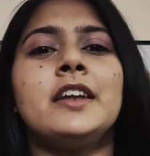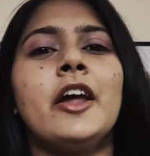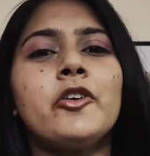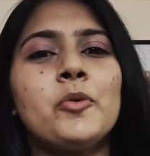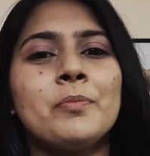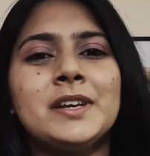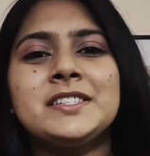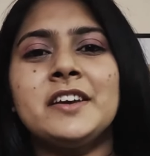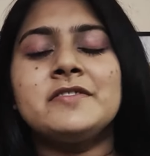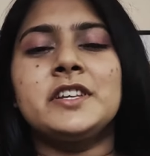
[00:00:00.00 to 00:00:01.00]
Now you
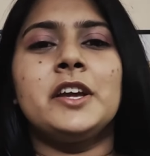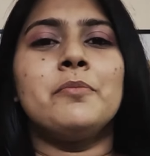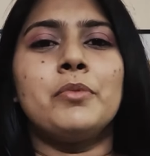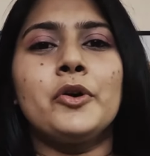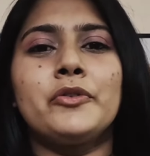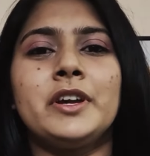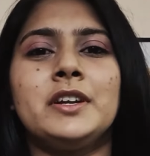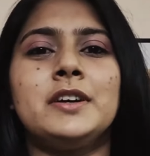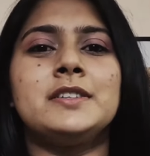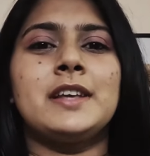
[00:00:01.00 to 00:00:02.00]
must have seen book
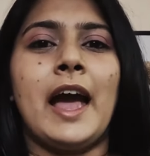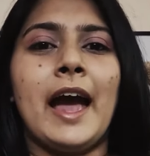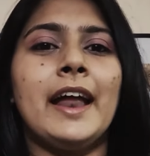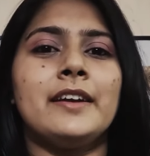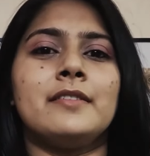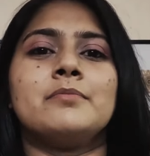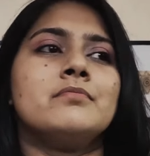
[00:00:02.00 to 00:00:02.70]
readers and